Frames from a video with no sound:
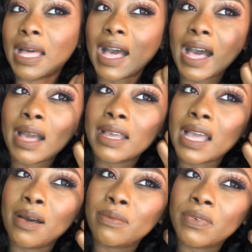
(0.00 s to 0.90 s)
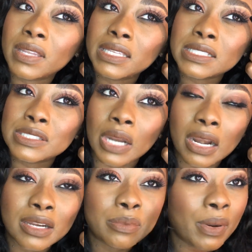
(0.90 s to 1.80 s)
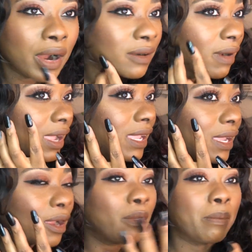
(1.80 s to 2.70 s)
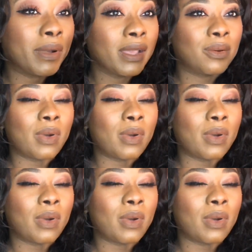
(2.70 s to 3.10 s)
I am feeling this darker part right here, but